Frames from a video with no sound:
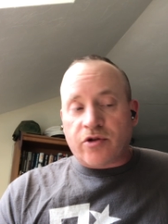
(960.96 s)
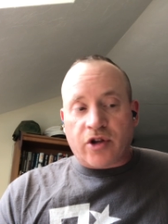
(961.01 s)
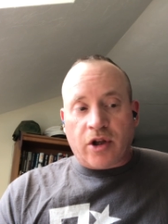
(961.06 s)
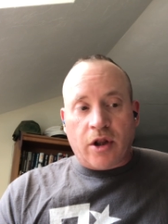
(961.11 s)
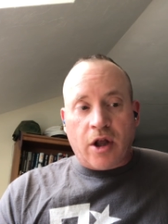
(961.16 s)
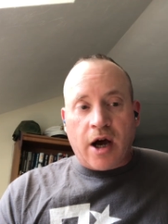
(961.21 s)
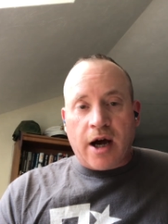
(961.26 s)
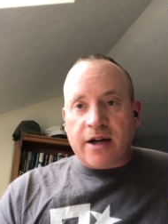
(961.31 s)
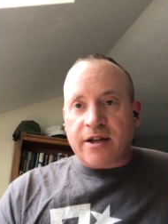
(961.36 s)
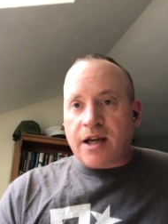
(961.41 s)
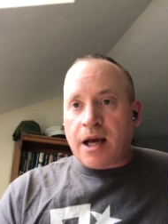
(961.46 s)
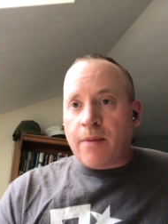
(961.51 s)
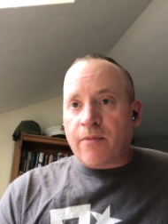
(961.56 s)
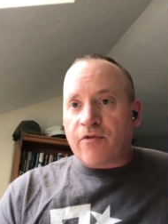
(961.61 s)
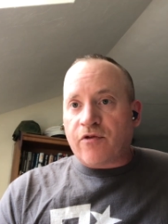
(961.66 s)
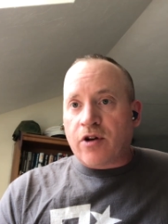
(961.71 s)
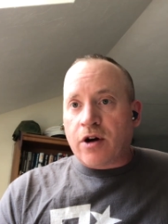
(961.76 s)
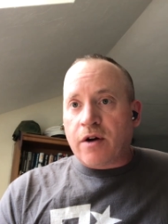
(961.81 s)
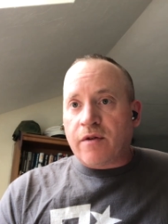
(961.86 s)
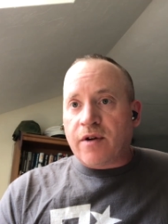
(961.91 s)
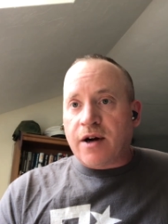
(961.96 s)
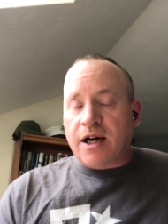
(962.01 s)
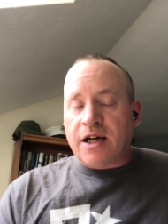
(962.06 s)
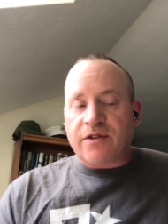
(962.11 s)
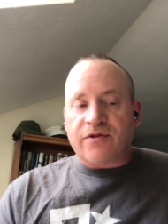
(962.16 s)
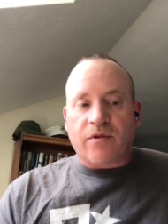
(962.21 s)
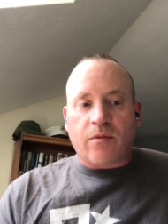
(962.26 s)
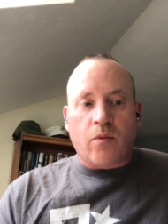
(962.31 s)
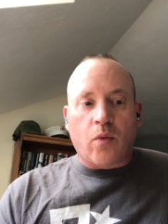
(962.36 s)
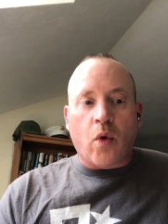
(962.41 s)
a longtime friend of ours
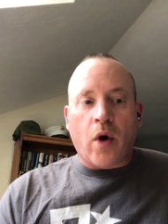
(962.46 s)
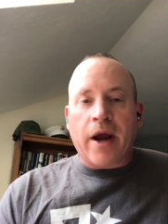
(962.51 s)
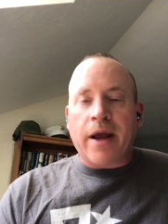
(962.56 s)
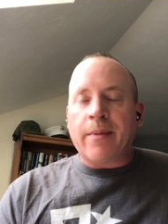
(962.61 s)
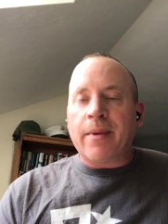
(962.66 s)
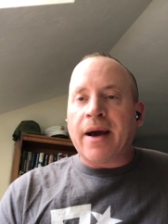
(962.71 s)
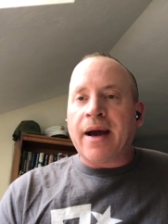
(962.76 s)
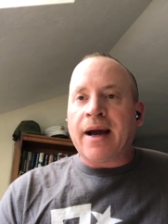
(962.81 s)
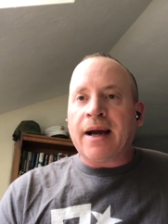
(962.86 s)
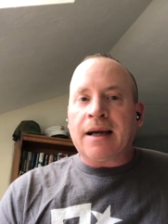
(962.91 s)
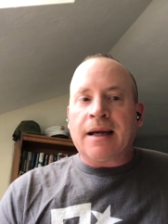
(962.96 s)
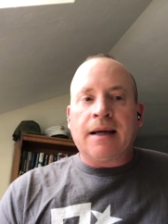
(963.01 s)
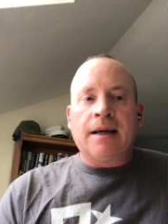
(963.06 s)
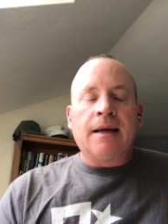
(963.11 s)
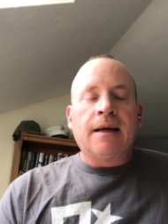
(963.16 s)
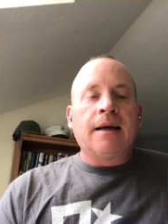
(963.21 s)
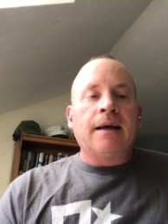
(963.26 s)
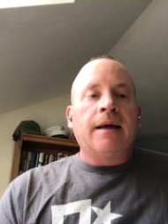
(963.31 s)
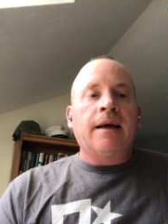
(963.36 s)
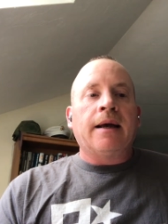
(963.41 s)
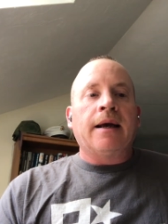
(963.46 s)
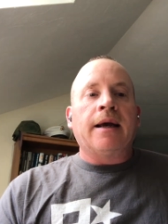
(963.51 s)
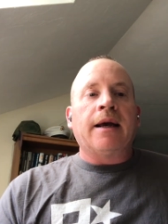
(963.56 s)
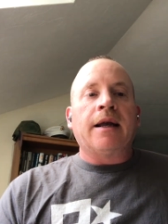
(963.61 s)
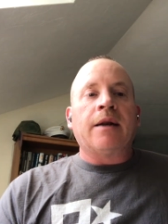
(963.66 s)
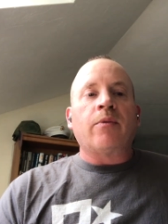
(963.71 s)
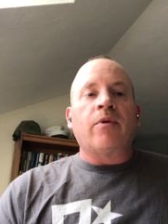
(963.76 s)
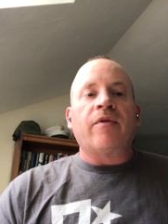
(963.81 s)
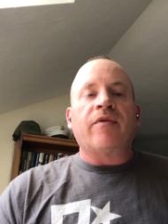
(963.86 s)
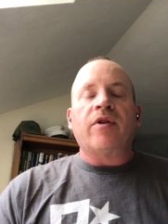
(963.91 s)
from way back,
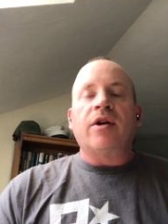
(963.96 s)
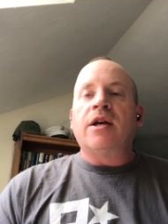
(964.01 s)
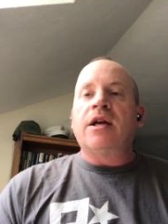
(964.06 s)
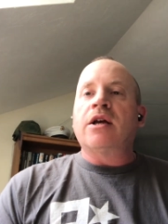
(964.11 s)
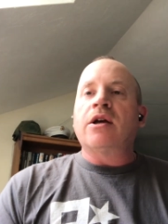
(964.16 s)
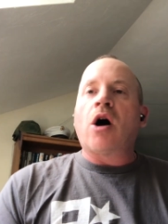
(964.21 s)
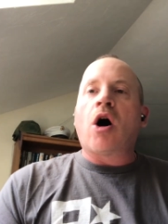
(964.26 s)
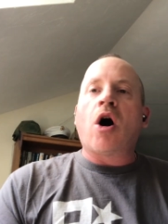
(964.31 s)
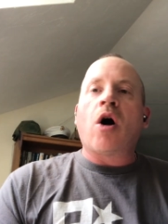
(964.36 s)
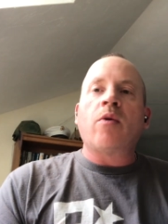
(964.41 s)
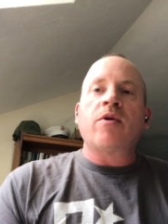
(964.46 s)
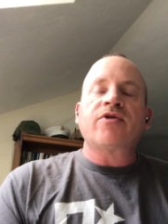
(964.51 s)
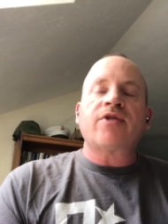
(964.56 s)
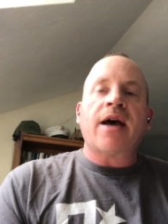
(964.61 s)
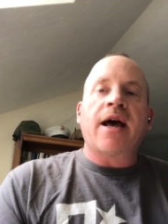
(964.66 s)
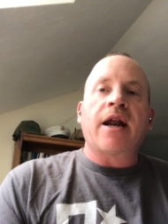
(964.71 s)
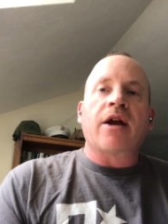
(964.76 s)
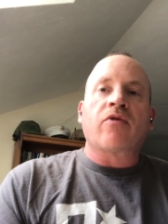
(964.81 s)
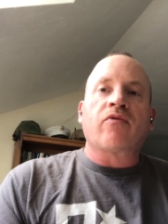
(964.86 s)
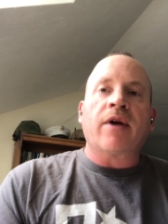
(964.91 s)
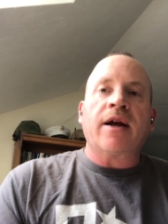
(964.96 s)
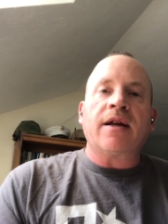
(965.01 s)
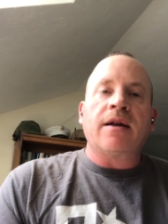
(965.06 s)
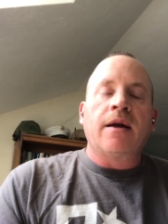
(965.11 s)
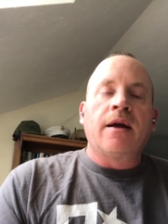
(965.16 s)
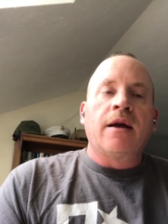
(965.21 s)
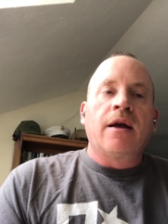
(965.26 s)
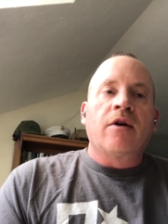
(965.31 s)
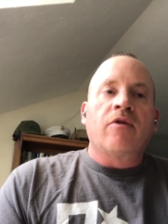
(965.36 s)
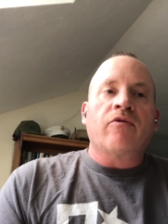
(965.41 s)
and we've always had a great
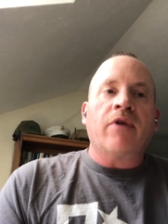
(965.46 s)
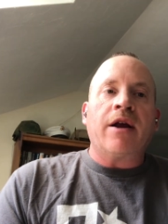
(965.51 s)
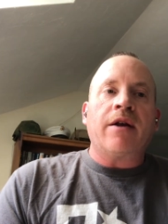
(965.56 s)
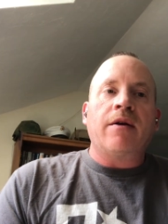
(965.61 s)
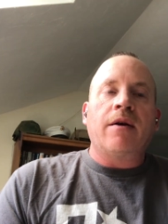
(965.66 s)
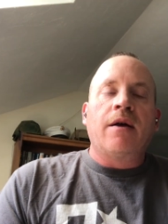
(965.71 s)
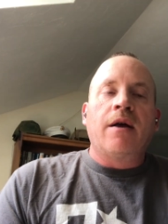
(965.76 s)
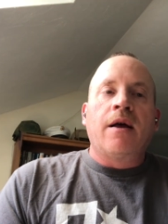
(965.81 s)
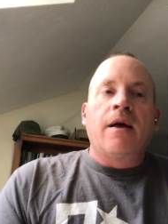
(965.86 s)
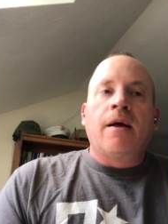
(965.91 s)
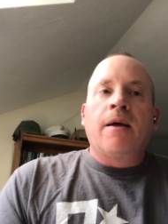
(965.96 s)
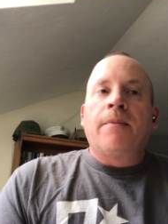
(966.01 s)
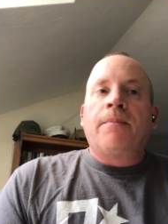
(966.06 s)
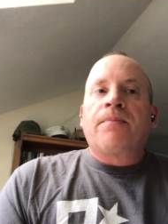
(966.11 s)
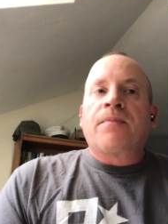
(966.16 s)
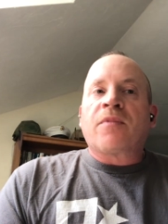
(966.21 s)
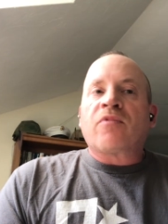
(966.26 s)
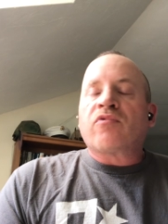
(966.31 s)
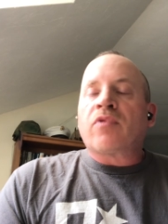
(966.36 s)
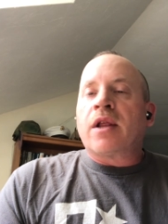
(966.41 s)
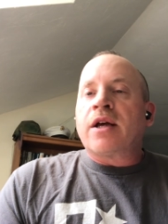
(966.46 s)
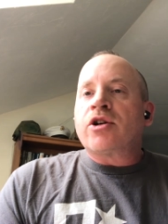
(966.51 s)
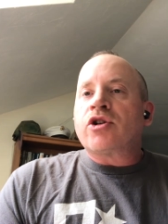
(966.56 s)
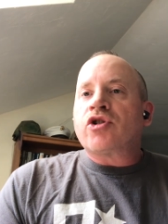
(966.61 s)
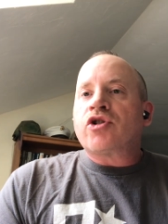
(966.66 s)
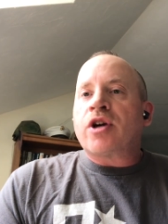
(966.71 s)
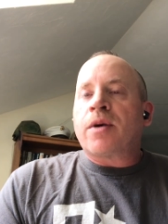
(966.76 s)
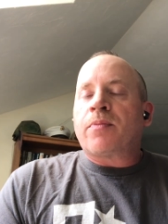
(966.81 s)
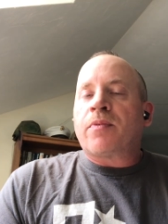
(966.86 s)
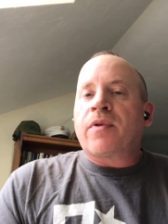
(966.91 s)

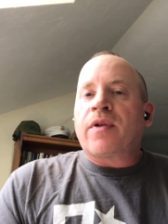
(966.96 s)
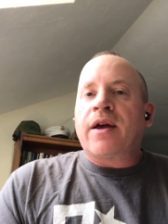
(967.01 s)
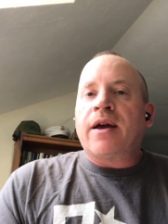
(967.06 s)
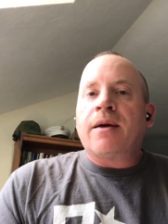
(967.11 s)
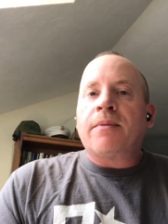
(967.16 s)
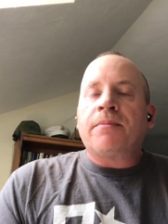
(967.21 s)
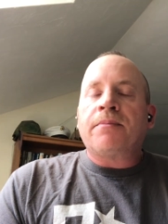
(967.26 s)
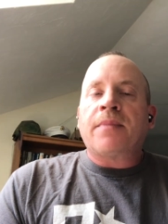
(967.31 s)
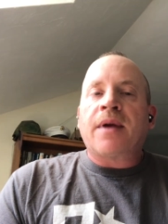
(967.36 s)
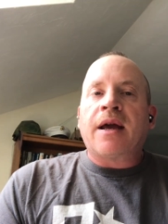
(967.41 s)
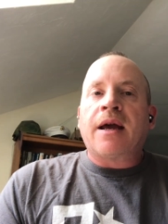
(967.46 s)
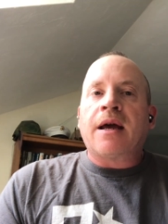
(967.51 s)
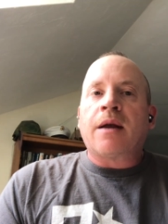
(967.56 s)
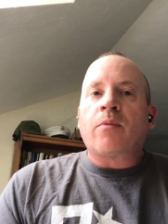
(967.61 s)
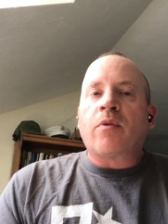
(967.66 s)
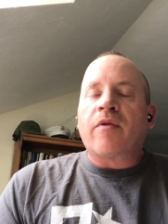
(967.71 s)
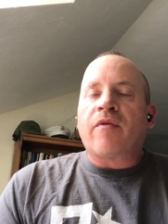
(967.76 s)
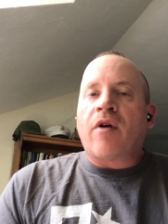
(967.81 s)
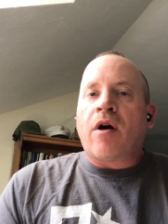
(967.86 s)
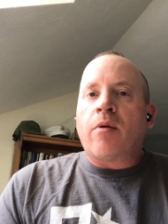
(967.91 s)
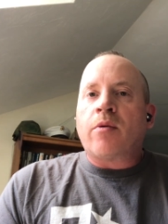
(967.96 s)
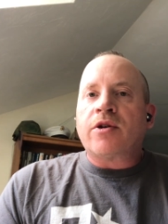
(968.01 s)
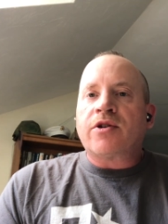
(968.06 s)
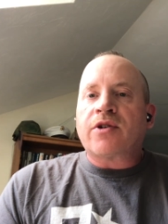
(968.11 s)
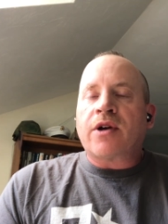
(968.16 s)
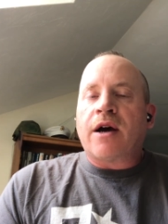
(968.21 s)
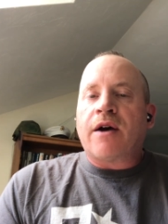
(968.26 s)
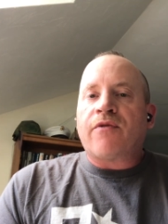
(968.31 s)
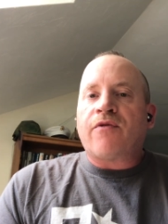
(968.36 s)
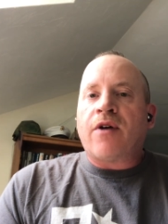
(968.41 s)
relationship with him, and we've always
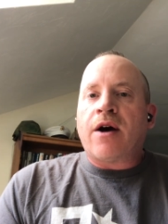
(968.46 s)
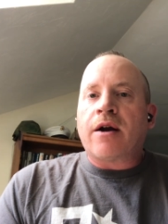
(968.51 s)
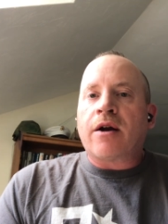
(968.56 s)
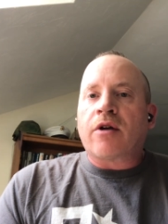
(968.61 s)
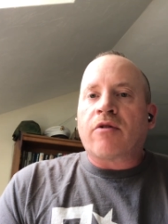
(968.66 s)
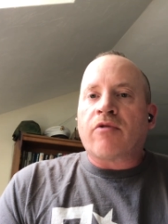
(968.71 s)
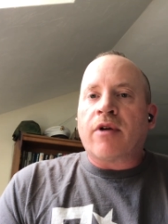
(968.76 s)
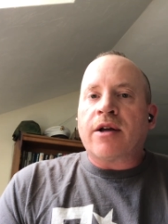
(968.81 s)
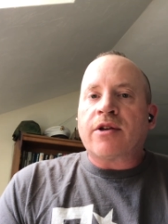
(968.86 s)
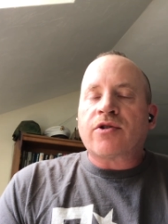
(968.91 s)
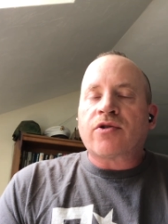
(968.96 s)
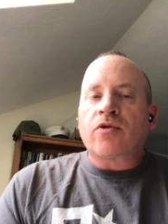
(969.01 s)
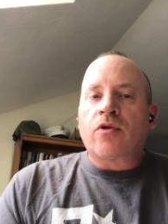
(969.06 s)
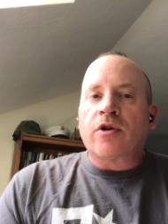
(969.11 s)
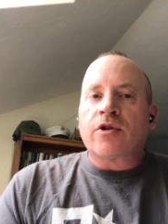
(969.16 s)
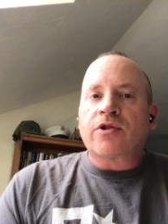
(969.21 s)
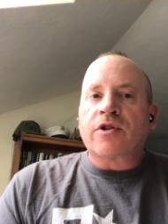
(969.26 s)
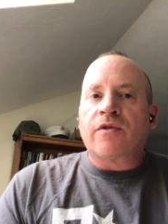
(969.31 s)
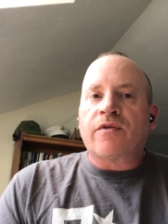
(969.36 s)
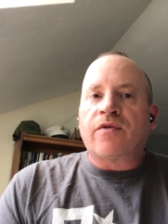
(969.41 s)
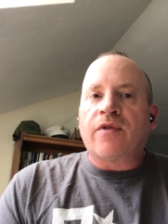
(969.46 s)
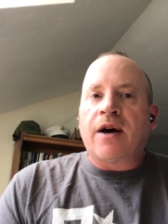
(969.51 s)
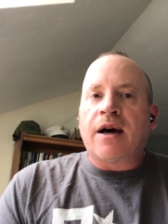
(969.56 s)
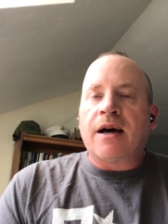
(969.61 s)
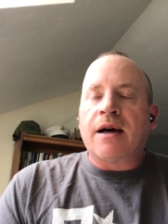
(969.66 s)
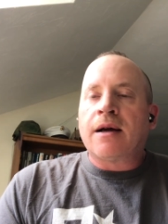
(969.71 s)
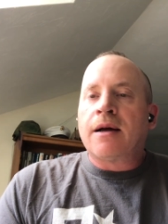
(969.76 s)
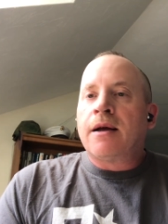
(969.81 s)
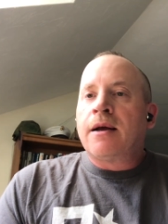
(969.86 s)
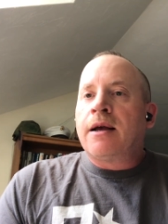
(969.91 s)
found a great source of
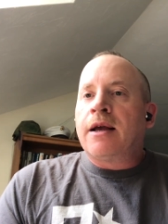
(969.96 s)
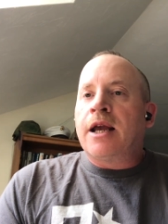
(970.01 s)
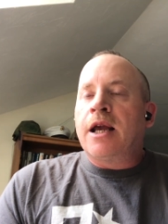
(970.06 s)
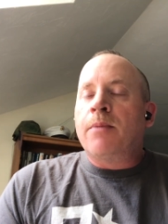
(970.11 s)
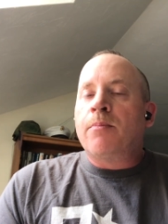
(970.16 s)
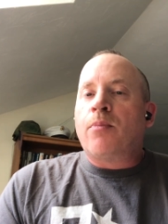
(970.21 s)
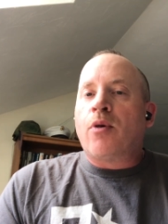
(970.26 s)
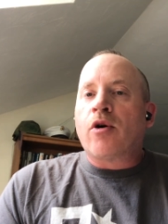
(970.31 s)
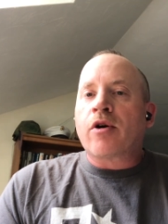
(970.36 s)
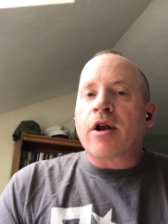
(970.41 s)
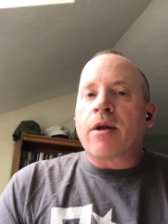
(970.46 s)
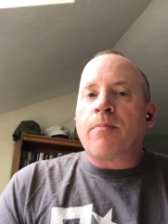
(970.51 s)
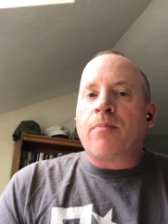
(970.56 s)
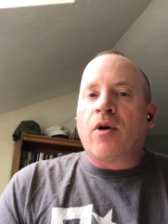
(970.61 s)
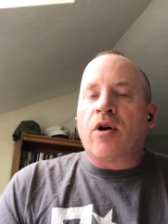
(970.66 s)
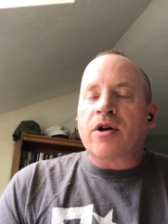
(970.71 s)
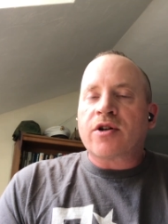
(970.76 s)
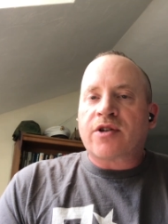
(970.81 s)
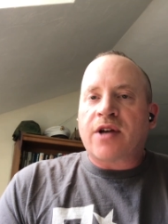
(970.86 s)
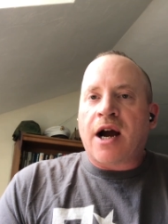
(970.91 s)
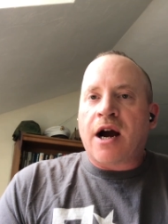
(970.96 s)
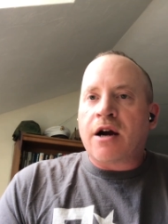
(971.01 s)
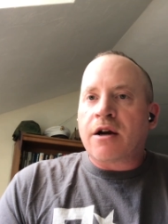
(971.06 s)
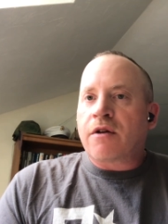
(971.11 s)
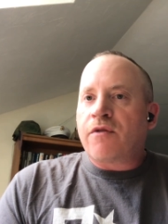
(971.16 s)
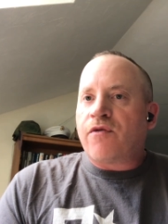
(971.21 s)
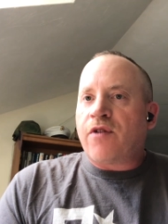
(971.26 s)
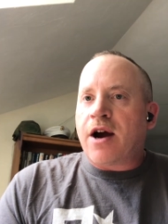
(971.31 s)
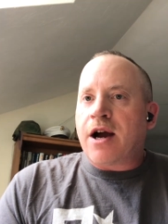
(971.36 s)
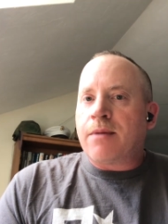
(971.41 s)
imported books, hard to
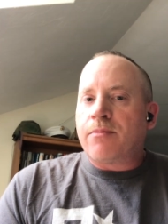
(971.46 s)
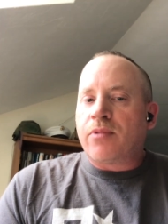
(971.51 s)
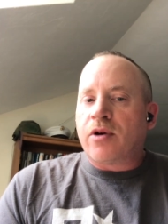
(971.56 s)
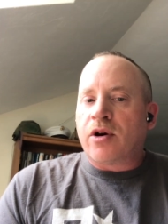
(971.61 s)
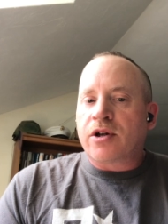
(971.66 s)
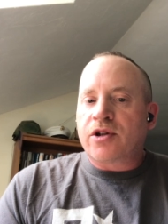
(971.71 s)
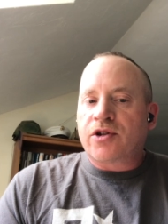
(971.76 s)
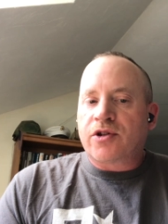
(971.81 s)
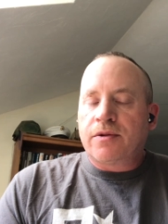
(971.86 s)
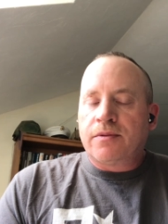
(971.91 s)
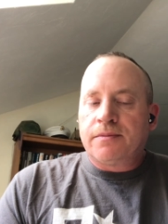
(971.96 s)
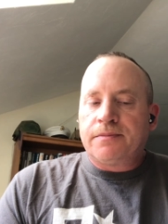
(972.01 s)
find books,